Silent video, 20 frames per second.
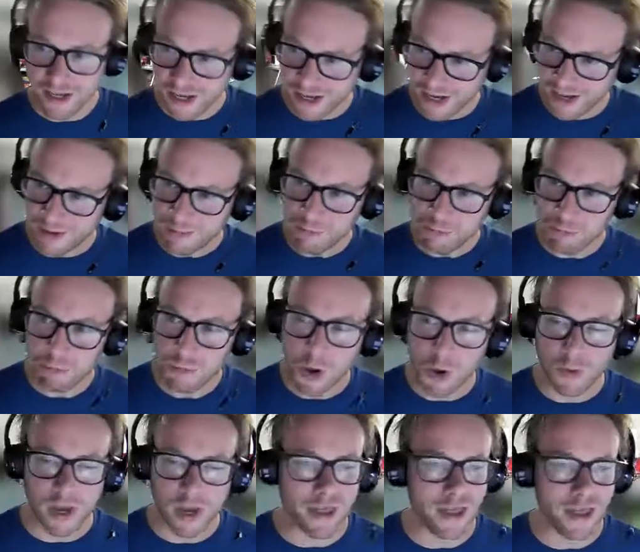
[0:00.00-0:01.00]

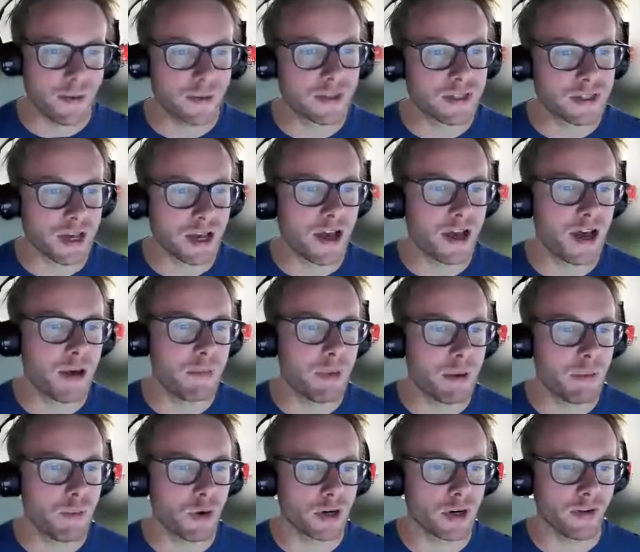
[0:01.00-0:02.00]
okay, that one's a
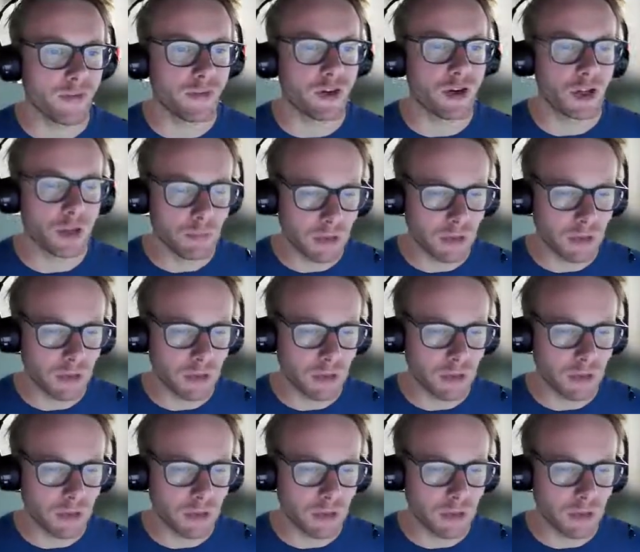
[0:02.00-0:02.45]
bit more difficult.